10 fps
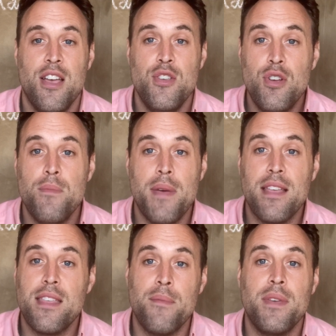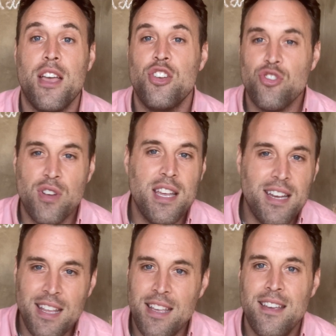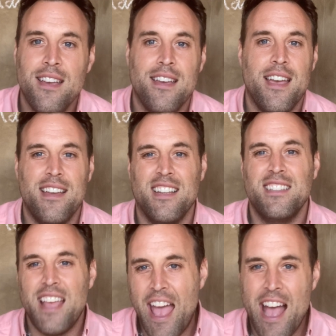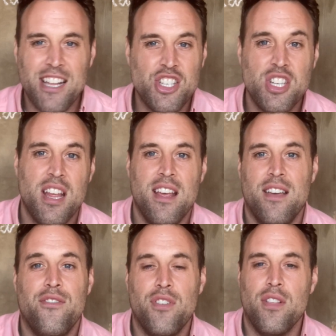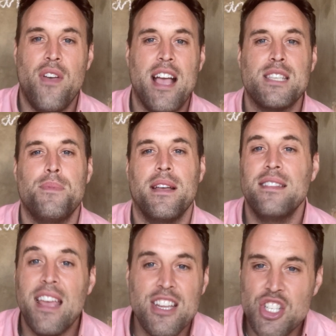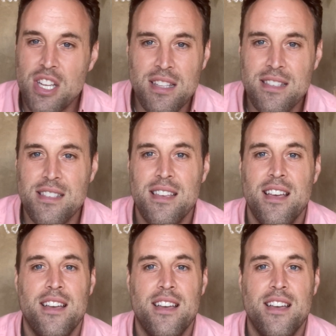You can make them get greedy and attached, full of expectations,